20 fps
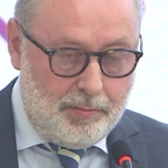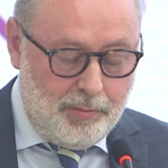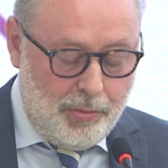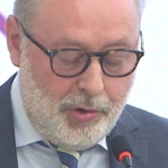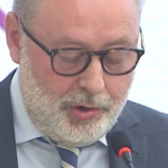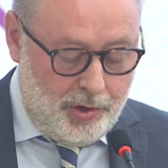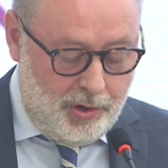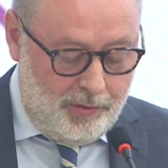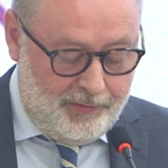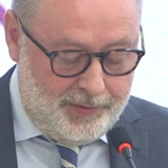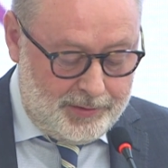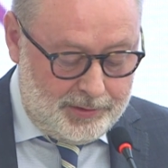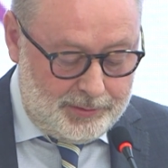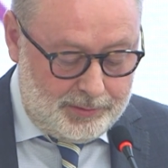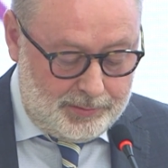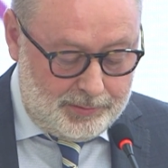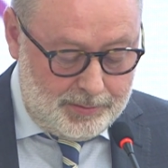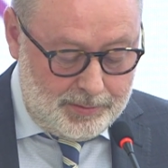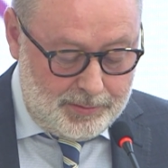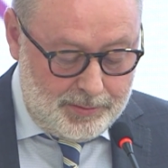
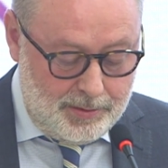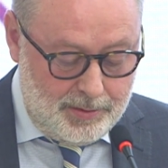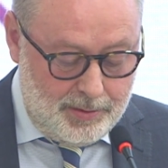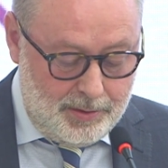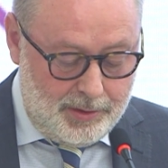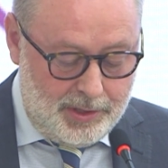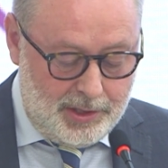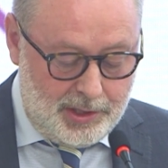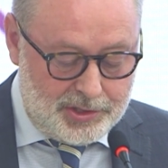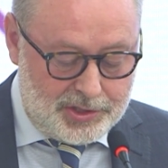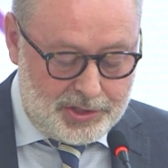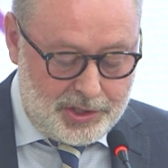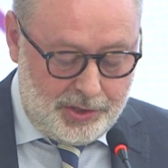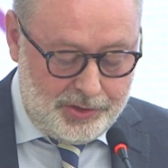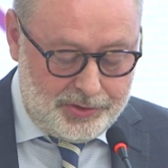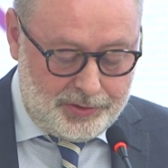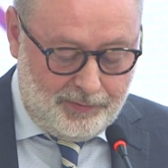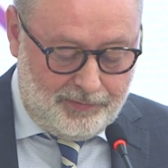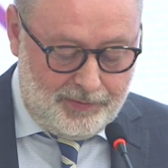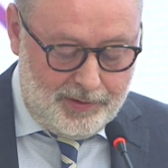Moreover, the
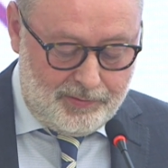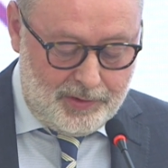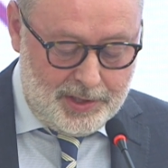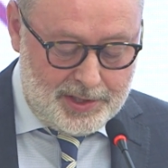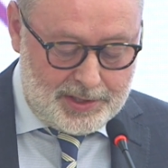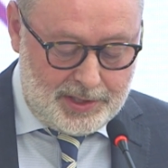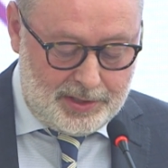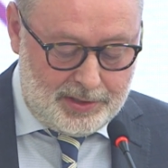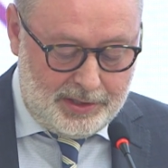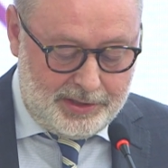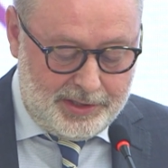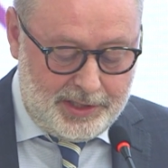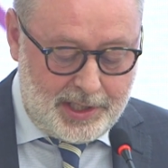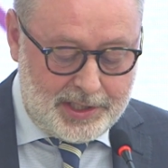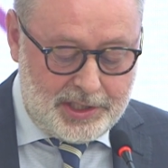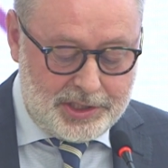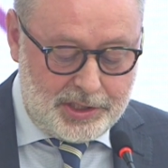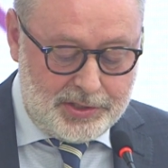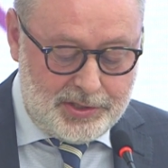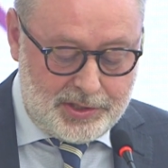result of the recent
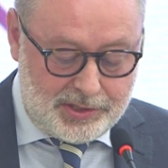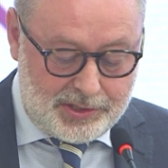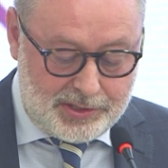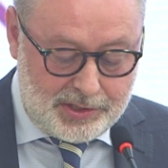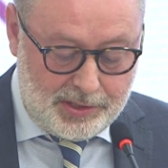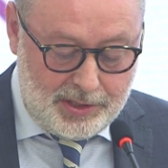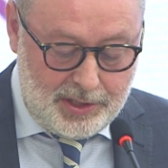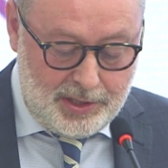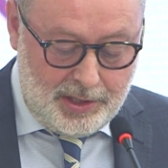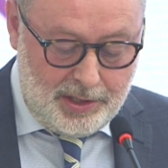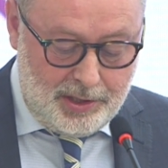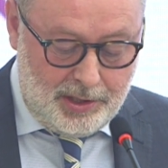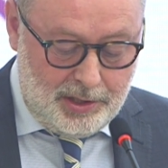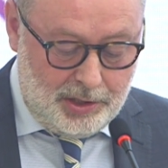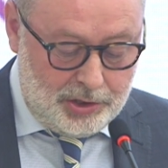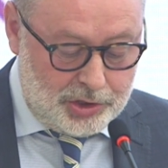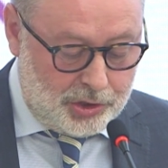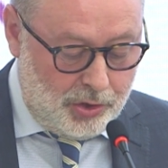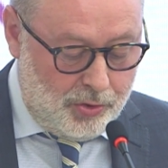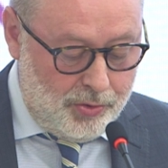elections
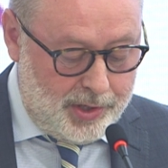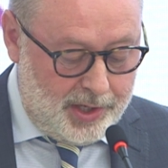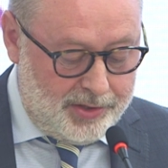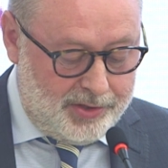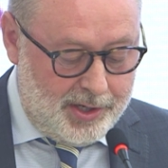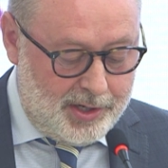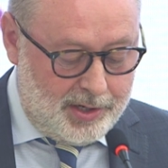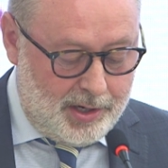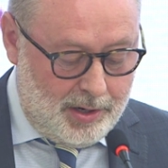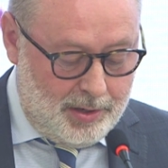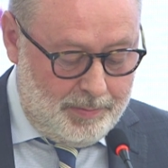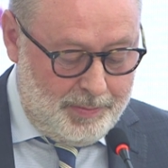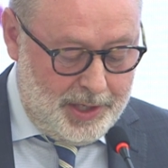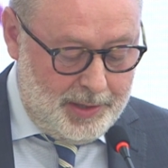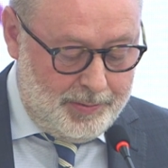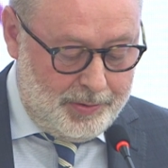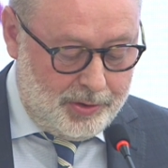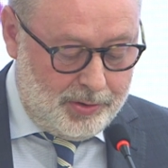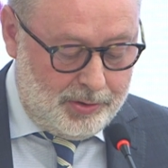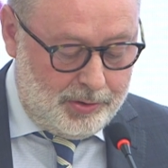show that there are
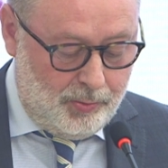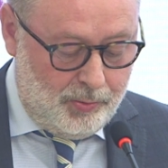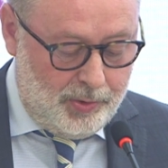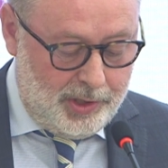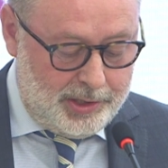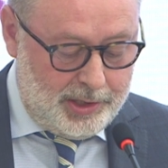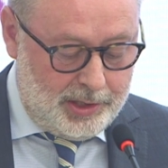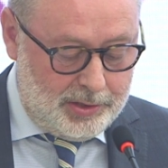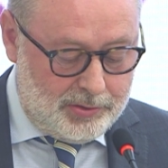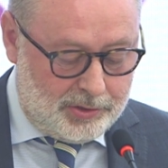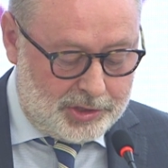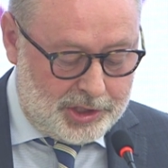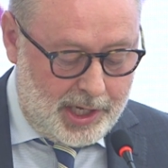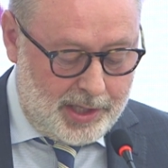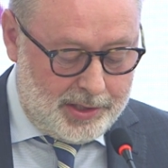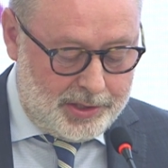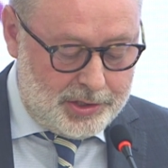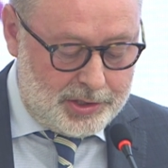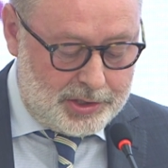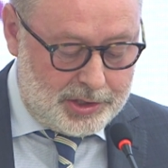people willing to
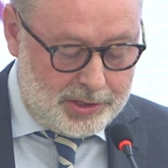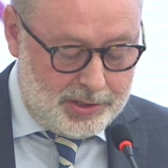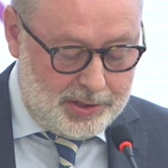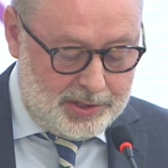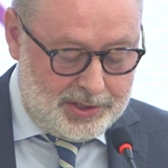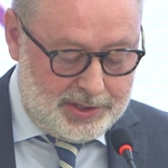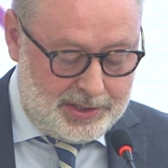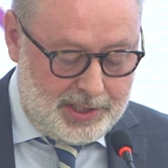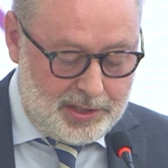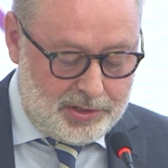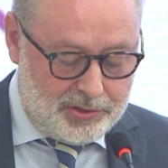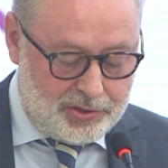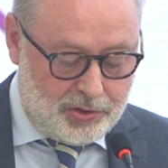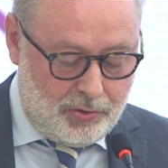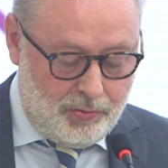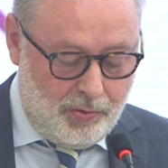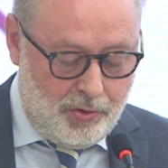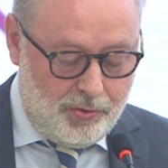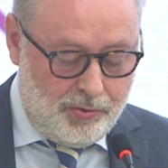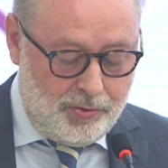challenge the status
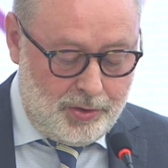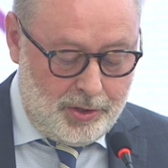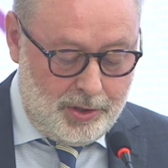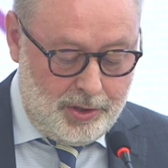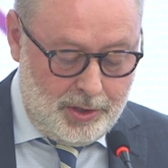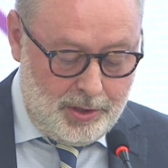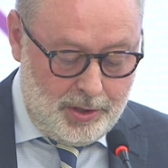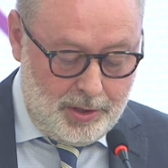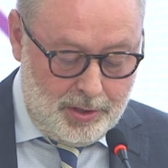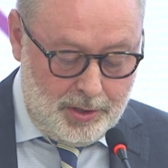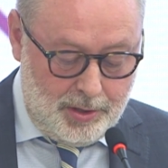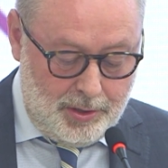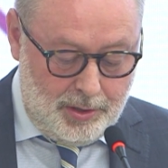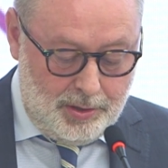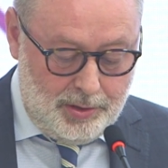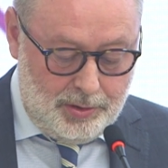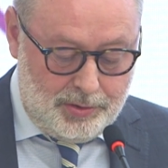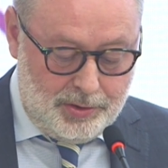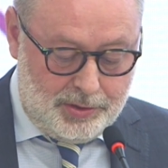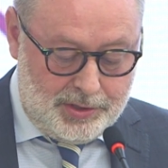quo
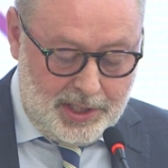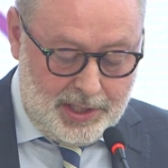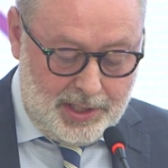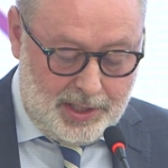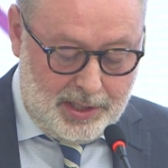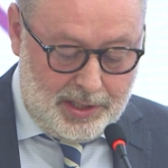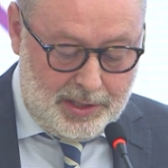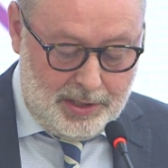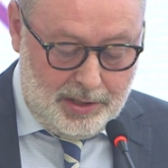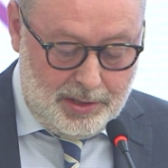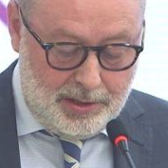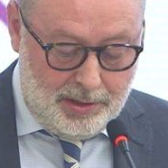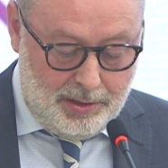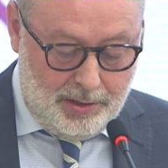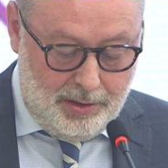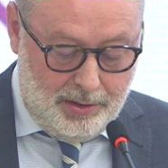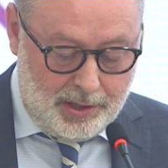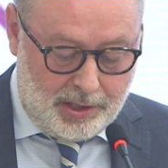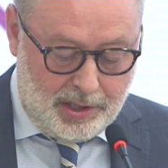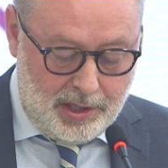to take
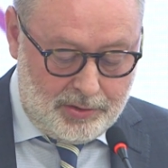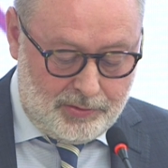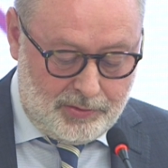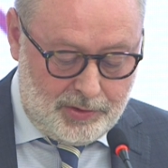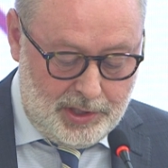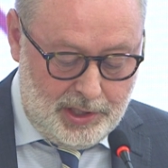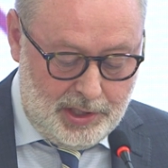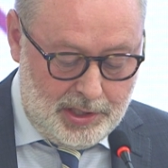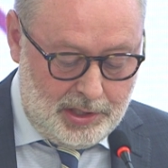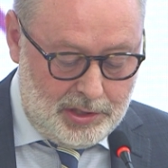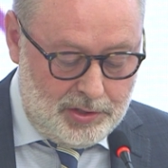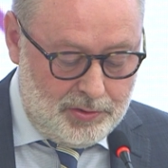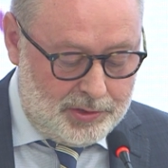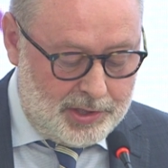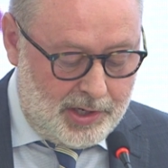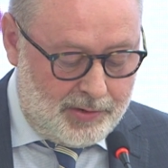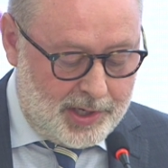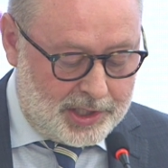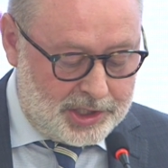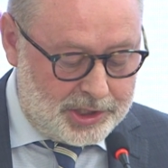the country in a new
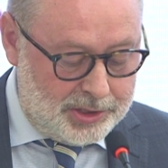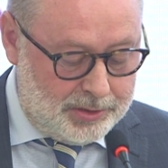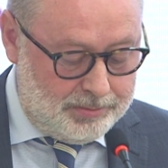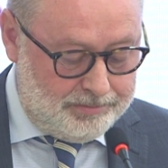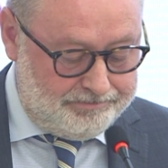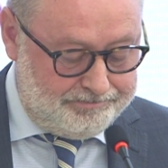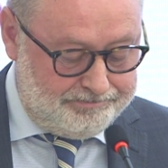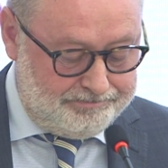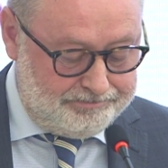direction.